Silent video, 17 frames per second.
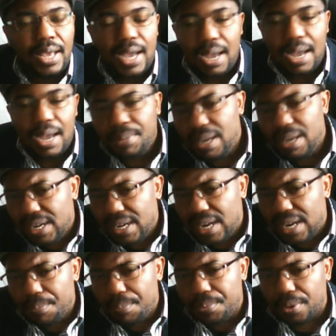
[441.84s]
I'm living
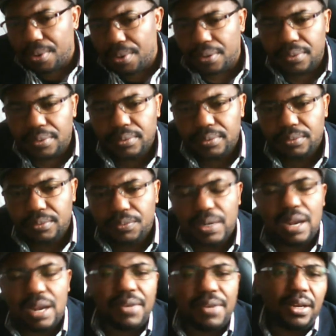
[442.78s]
in abroad
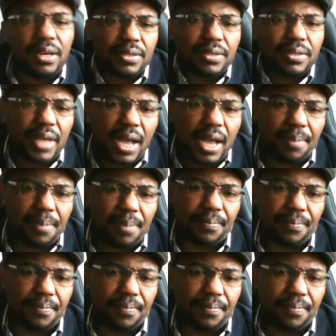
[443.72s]
for a very long time.